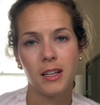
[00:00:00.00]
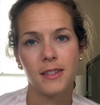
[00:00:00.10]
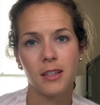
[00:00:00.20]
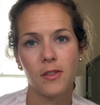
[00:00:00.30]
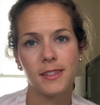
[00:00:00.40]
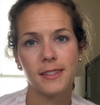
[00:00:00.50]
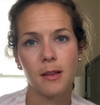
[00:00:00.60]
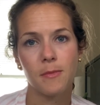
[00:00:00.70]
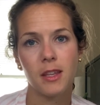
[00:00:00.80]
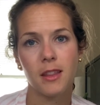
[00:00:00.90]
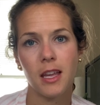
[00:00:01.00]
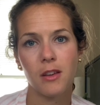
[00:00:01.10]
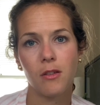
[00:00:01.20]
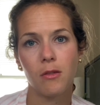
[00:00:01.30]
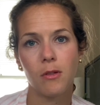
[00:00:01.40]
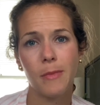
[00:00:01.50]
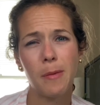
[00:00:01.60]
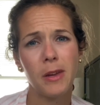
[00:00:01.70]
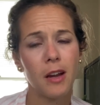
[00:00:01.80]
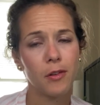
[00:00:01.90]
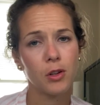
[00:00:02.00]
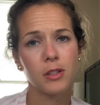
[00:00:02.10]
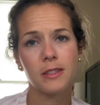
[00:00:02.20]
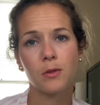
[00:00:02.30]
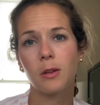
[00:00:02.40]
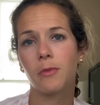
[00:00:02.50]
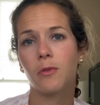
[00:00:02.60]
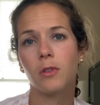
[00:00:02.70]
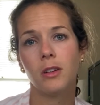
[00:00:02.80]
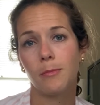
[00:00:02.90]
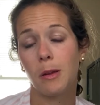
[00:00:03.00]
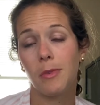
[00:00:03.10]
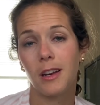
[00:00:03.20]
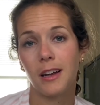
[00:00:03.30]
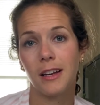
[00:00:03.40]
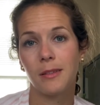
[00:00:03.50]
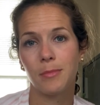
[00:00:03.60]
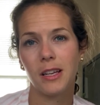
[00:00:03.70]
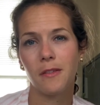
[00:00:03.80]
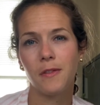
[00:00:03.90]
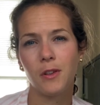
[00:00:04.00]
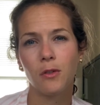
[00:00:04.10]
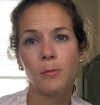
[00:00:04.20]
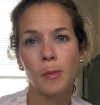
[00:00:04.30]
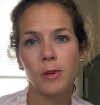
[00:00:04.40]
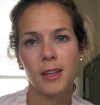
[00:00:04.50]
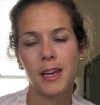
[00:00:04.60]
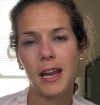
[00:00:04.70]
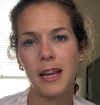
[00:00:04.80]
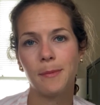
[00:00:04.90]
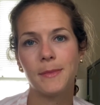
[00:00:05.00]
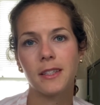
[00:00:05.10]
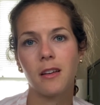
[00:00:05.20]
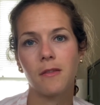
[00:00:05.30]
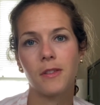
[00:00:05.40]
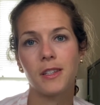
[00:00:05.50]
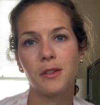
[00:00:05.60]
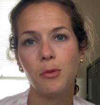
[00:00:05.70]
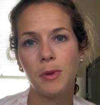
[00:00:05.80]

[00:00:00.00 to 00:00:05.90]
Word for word: So, this is something that you maybe have heard the story before and maybe not, but if you remember the names of the two